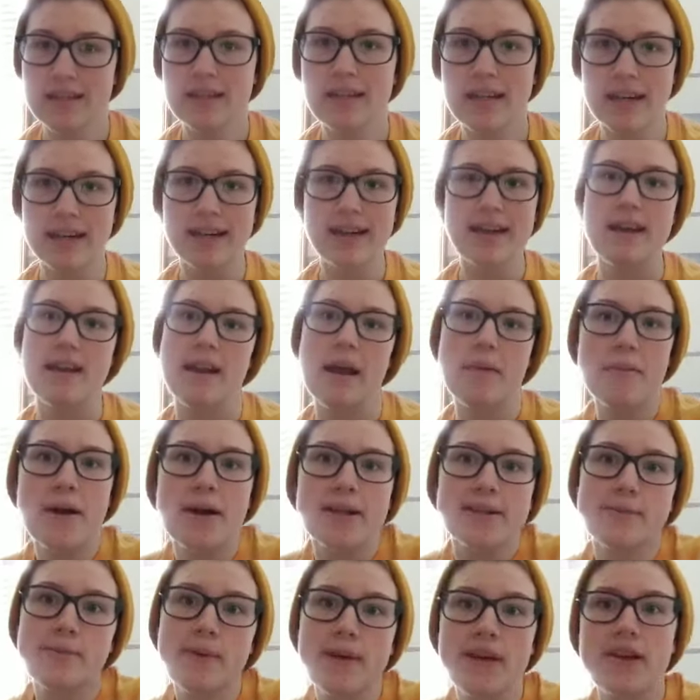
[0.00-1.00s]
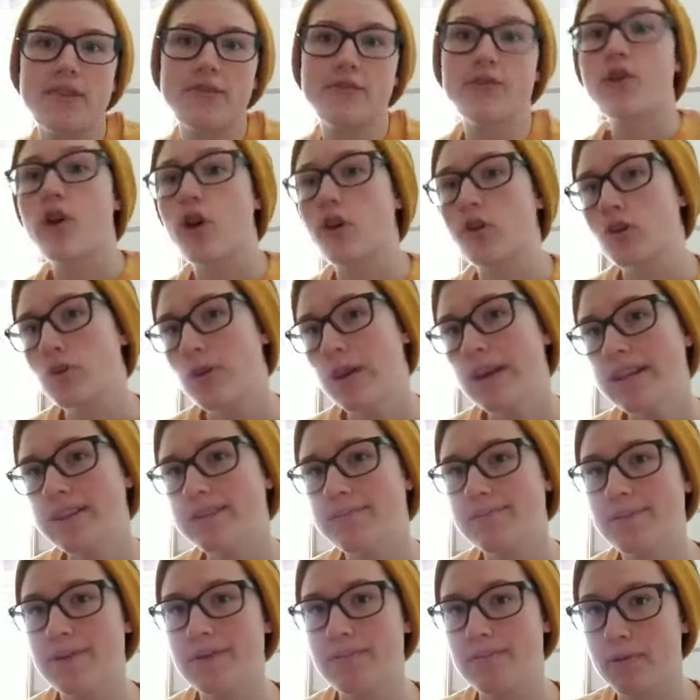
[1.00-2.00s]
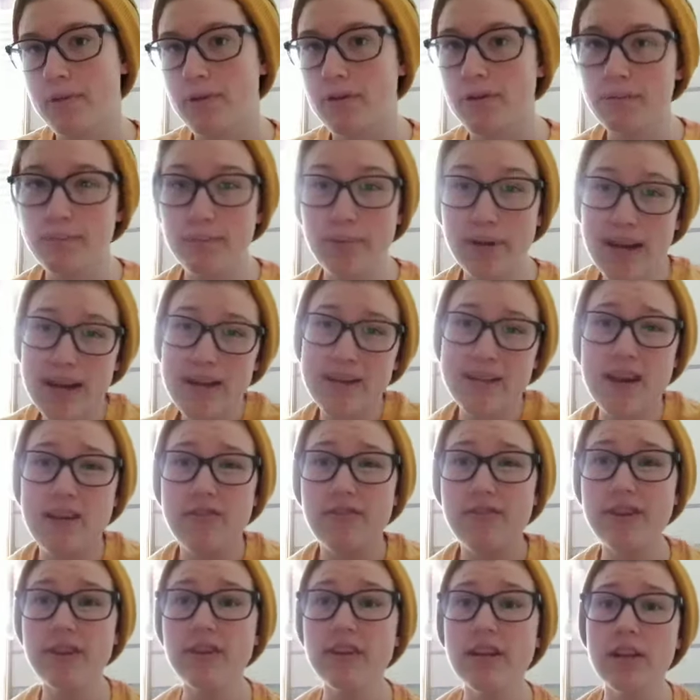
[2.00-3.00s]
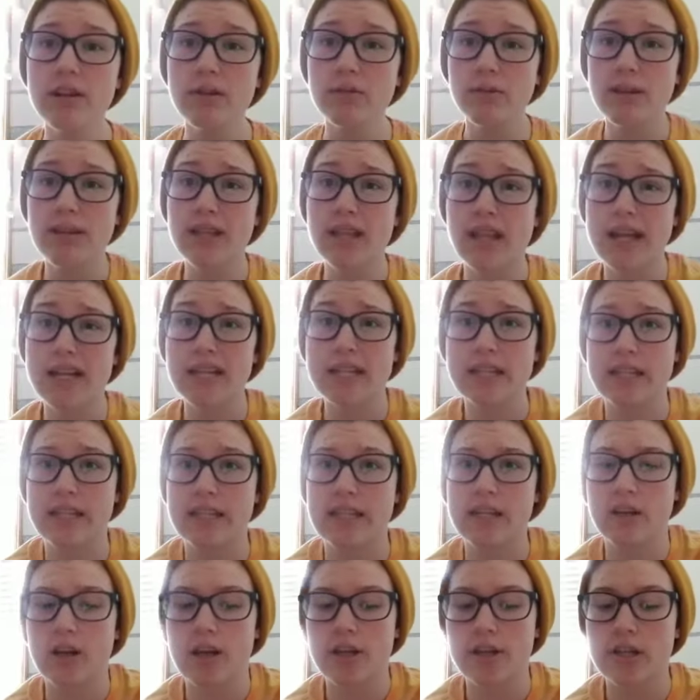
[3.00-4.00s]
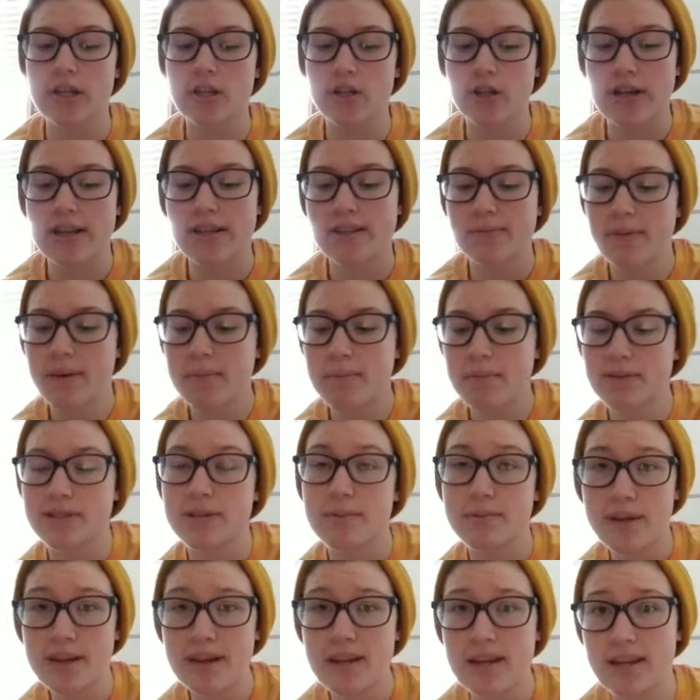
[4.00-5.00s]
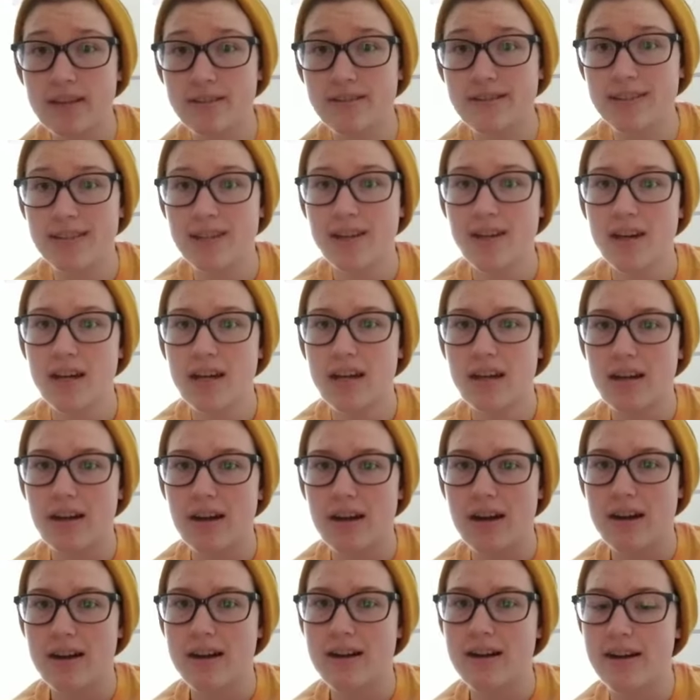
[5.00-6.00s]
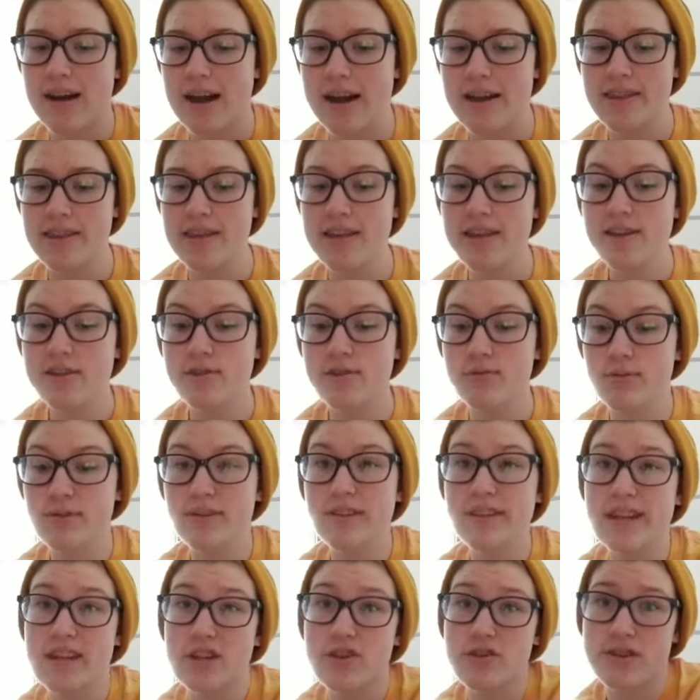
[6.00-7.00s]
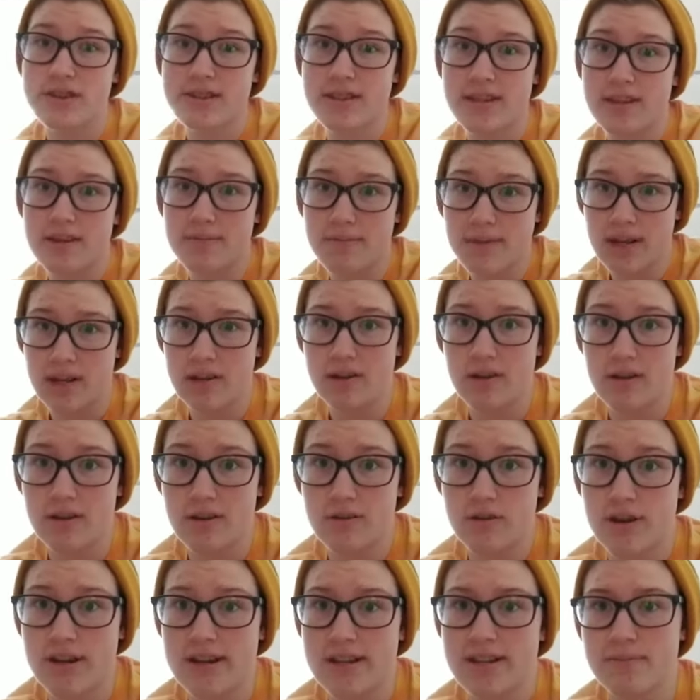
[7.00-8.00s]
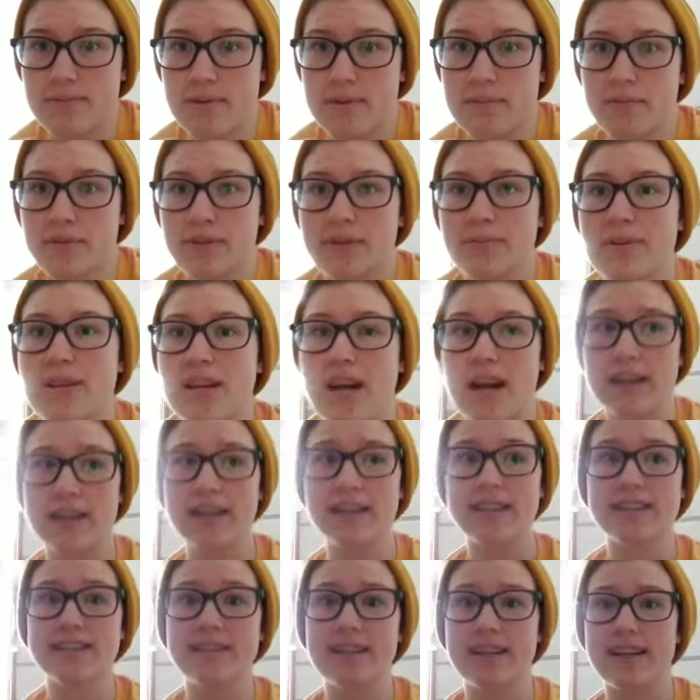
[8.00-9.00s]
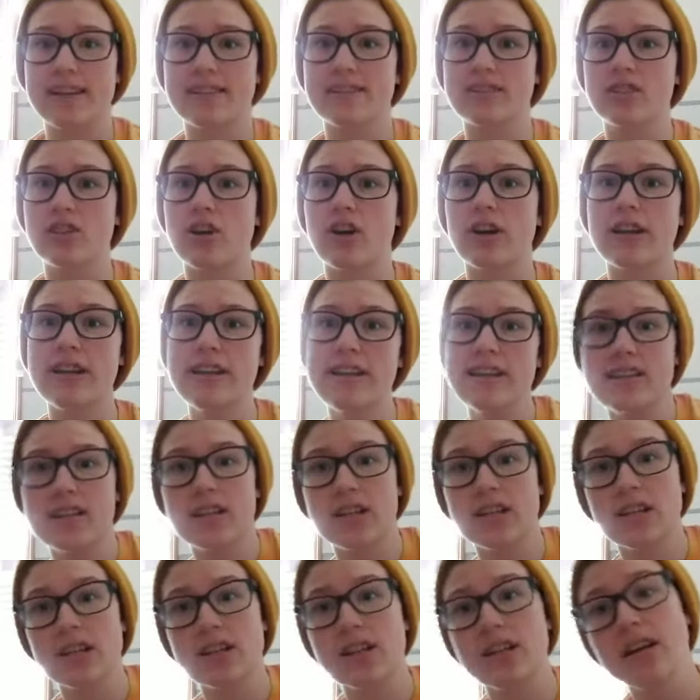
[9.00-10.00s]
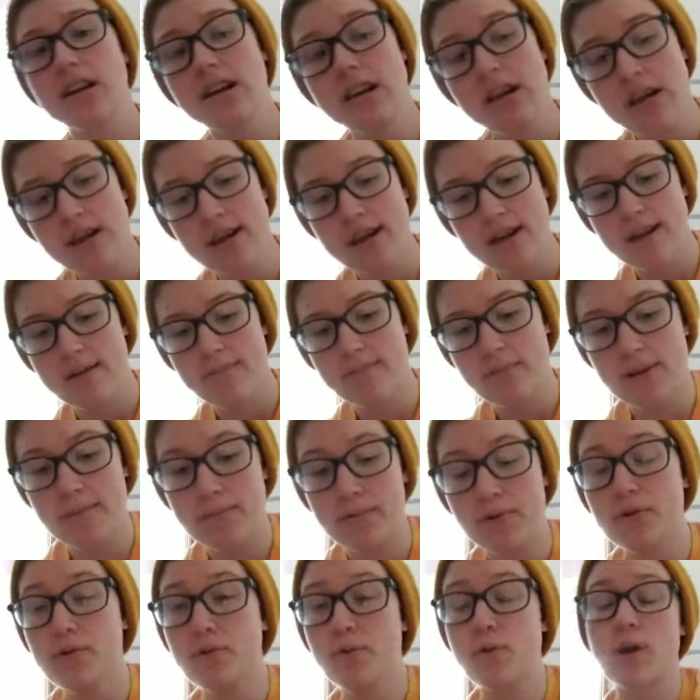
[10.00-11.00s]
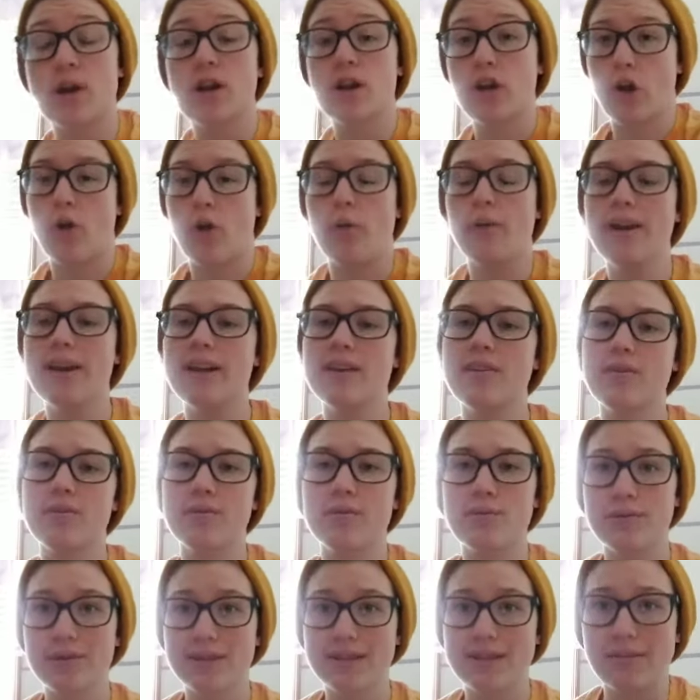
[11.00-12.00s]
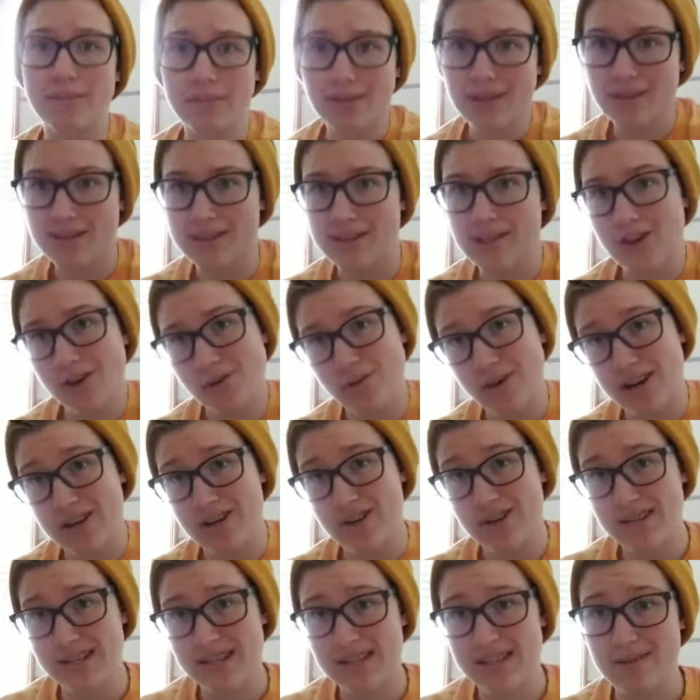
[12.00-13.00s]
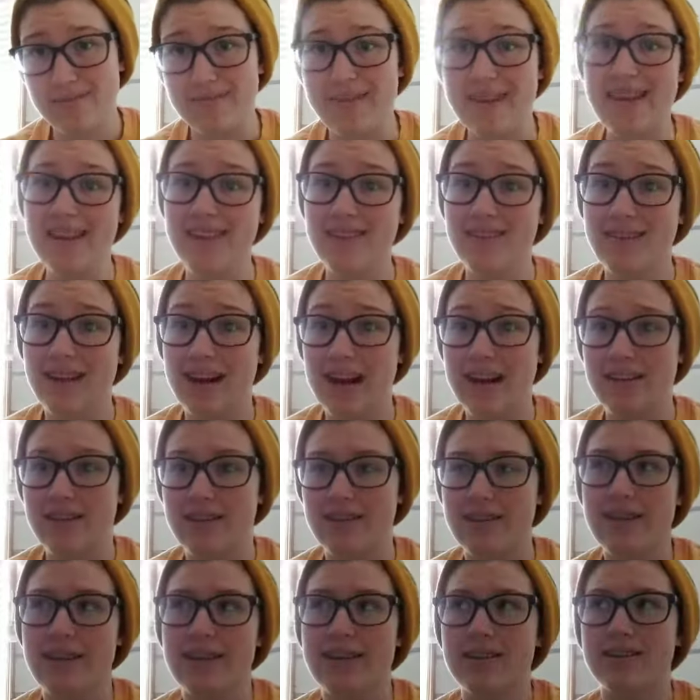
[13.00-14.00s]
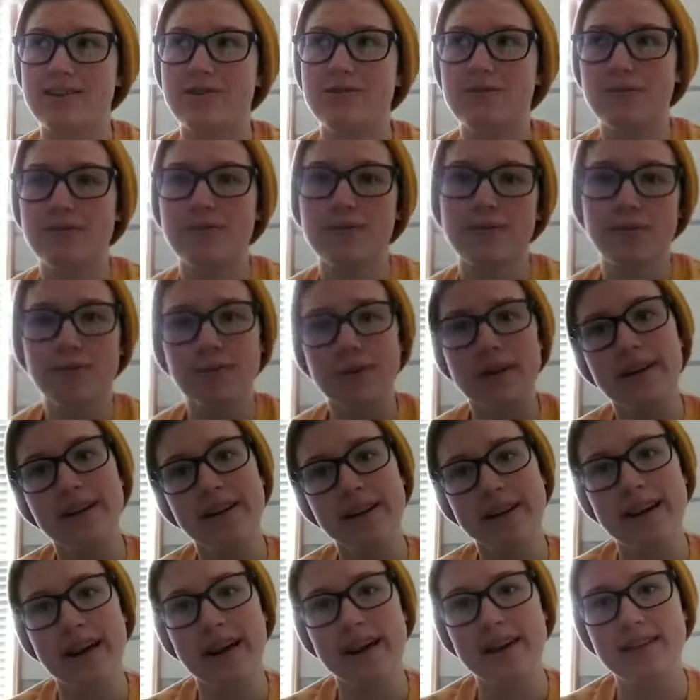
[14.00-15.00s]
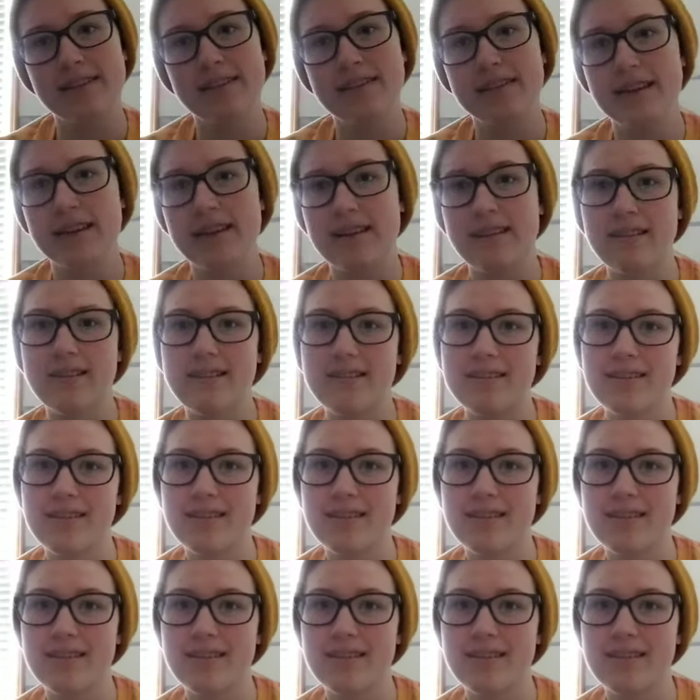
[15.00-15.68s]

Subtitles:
again, I'm not speaking for all trans people, but I definitely would like to hear other trans people's opinions. I think it's really interesting to meet other trans people, to be honest, and talking to other people who are going through similar situations to me, I think it's really nice, and